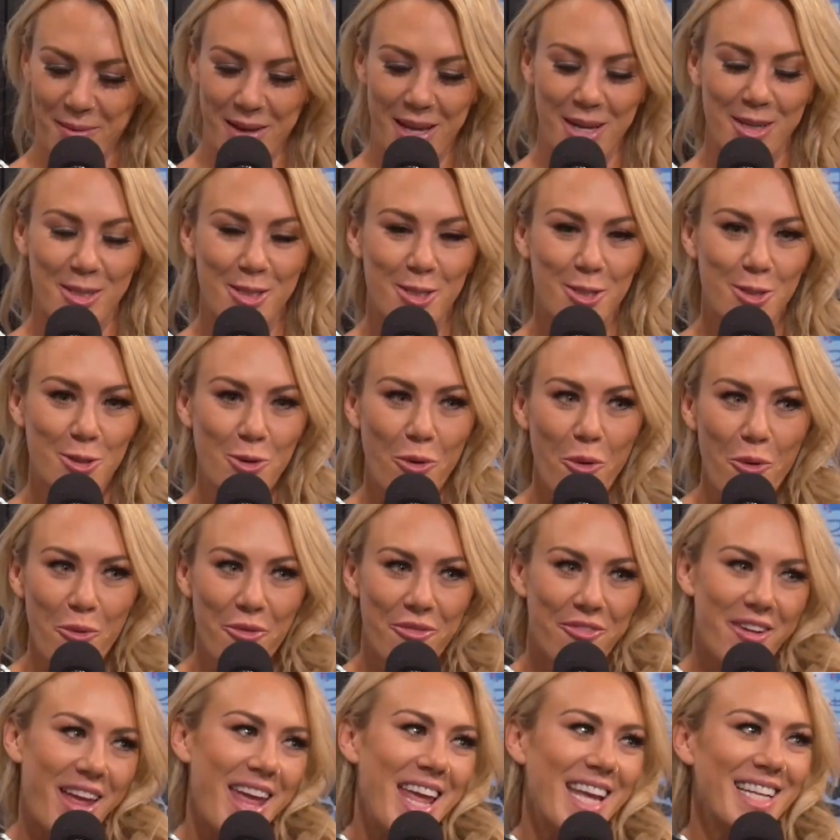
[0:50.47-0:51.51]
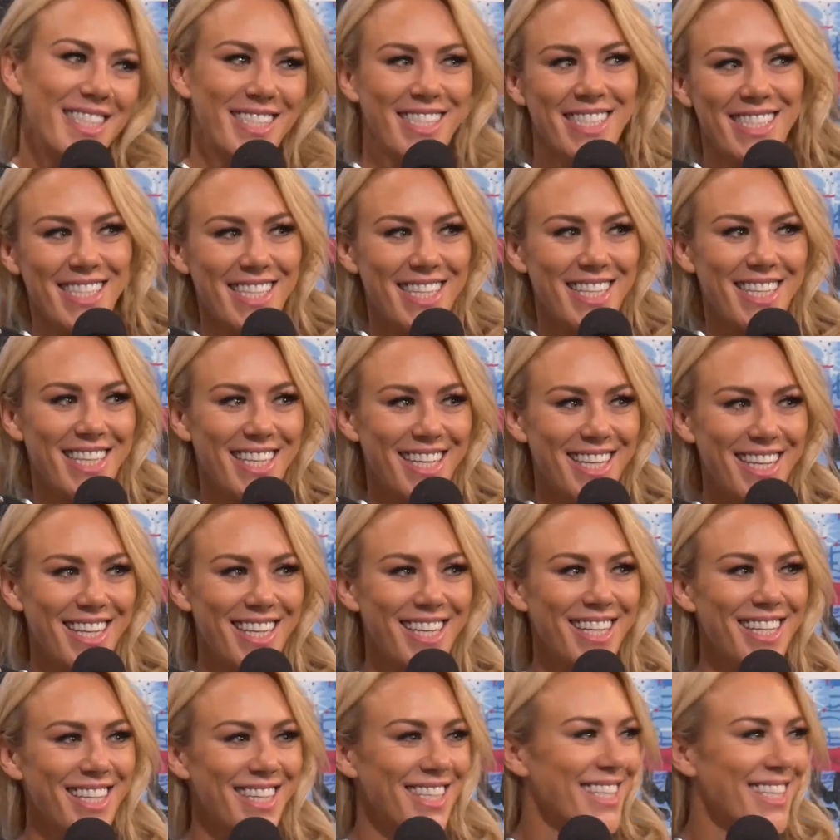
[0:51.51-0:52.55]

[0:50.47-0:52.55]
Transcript: We are so fancy. We're a big fucking deal.